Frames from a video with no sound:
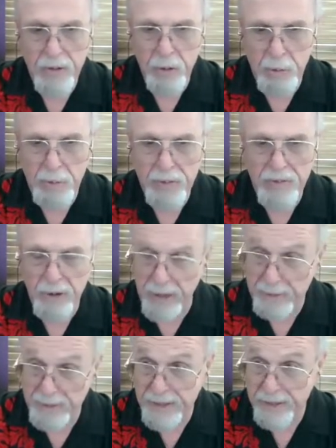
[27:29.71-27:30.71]
Orval
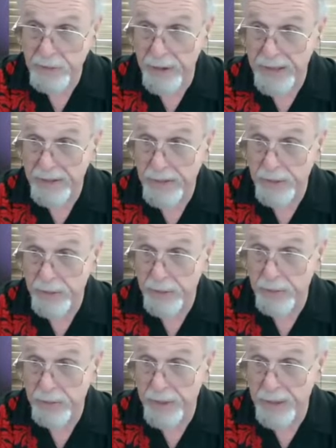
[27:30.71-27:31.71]
Faubus tried
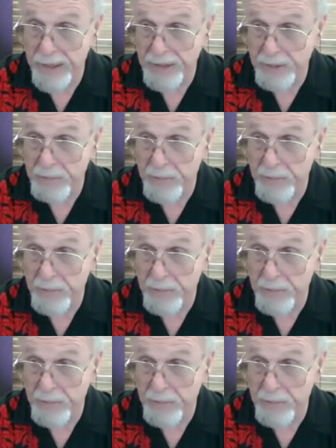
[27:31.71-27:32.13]
to uh,